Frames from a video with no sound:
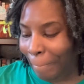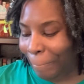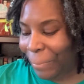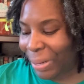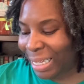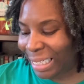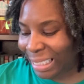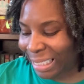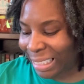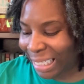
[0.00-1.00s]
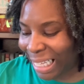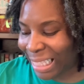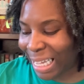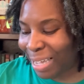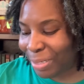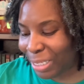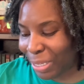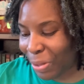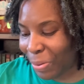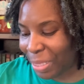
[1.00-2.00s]
But uh, I think I'm just going
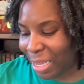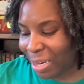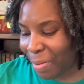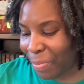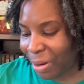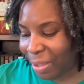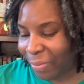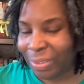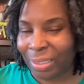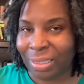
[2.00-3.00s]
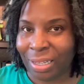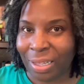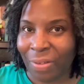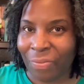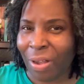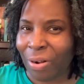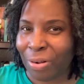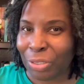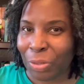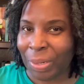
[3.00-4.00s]
to go with The Number of Love. I
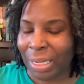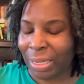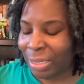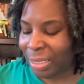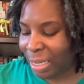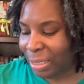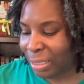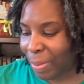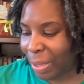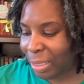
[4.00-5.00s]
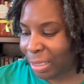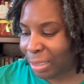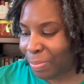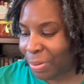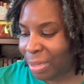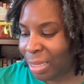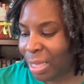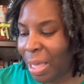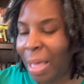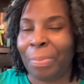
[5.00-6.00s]
heard so many good things about this book.
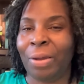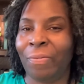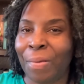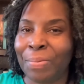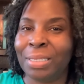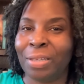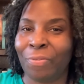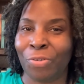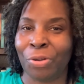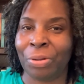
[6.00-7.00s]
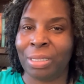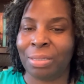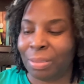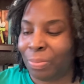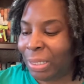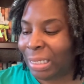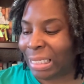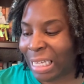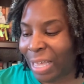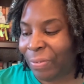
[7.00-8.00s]
But if I was looking for a Christmas book,
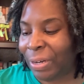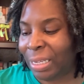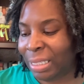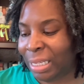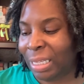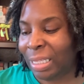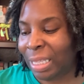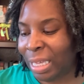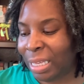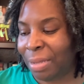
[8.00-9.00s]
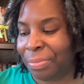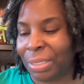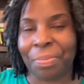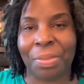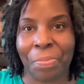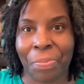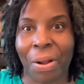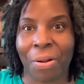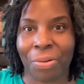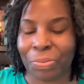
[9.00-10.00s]
definitely that I'm um, something
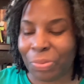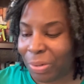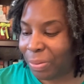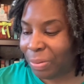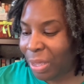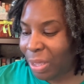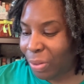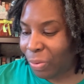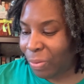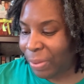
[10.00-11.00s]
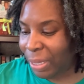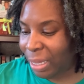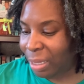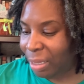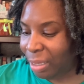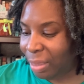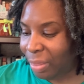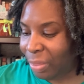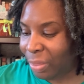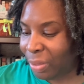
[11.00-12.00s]
borrowed one would be
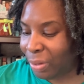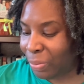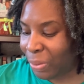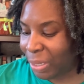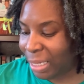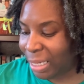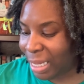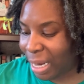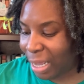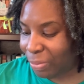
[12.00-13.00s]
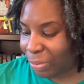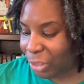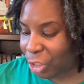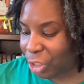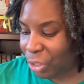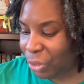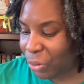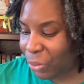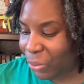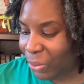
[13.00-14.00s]
the one that I would
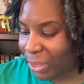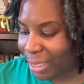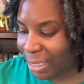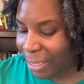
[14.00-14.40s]
choose.